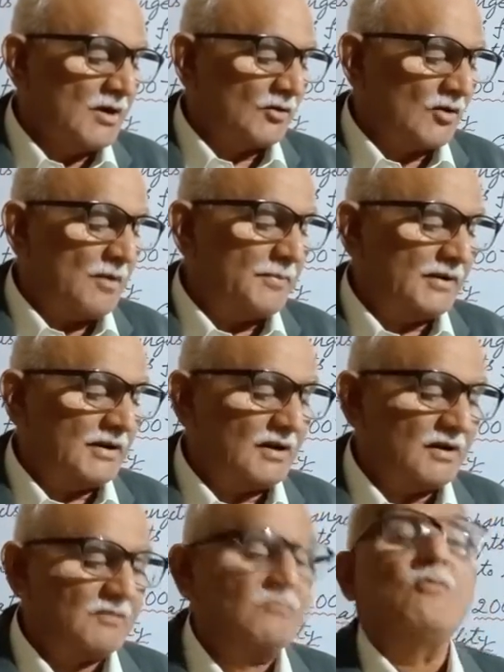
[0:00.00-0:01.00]

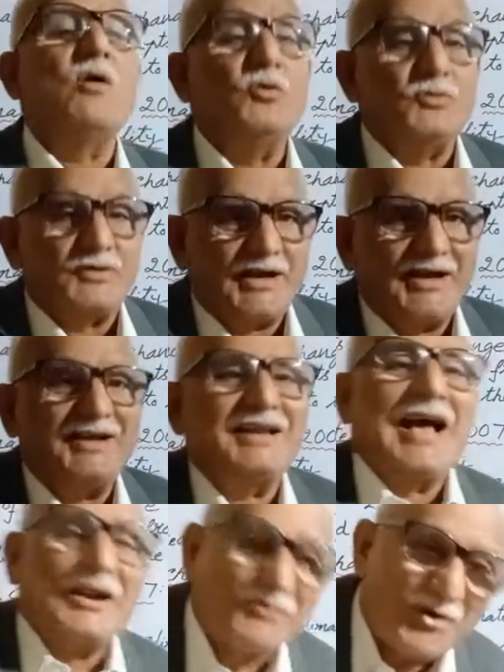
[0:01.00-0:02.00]
tropical
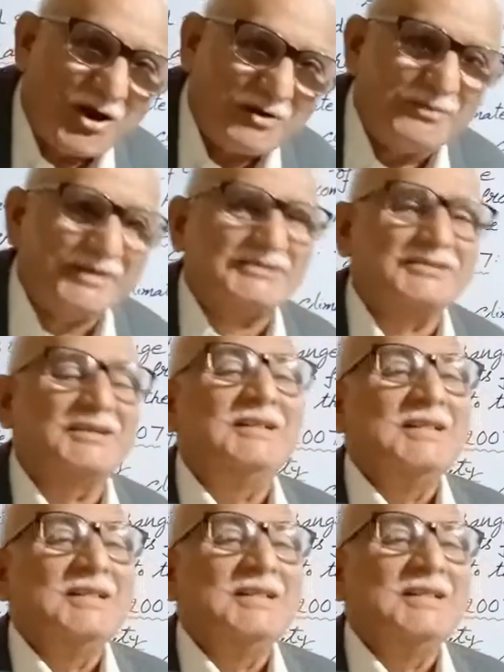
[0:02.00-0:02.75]
mountain environments.